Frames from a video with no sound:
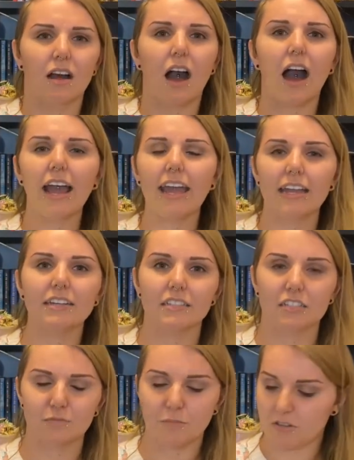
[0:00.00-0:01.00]
I hated
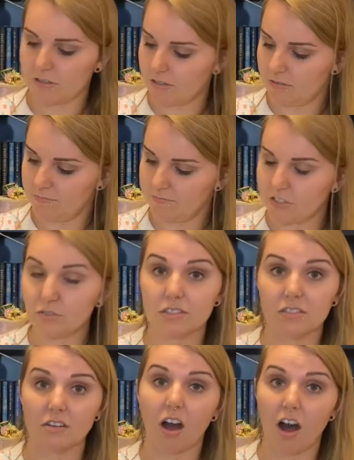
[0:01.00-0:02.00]
this book. This was
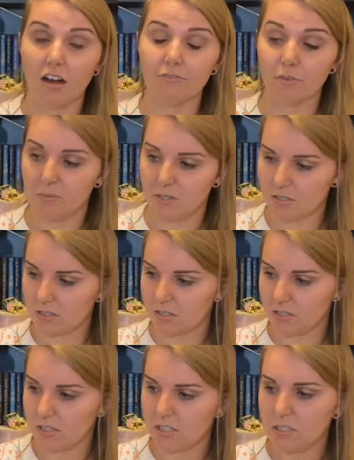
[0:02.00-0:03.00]
an awful book
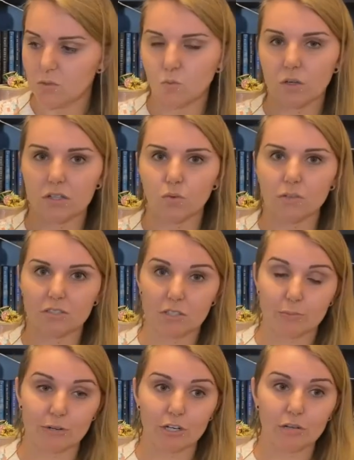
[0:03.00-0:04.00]
where the word
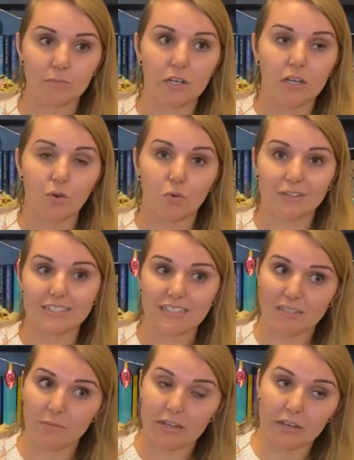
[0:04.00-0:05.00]
sperm or
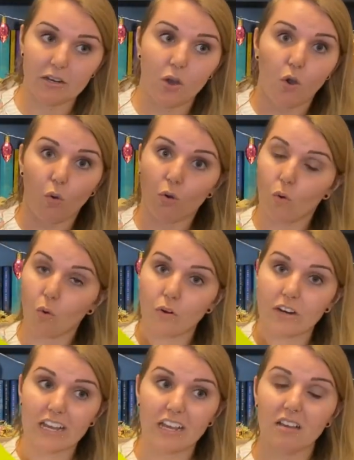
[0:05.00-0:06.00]
semen or
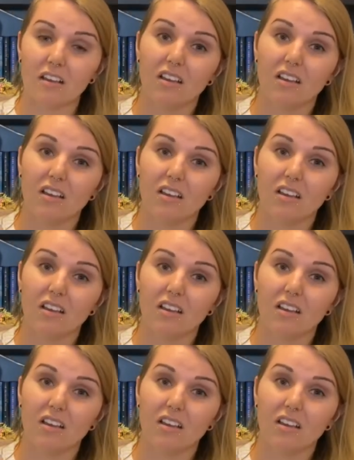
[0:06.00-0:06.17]
horny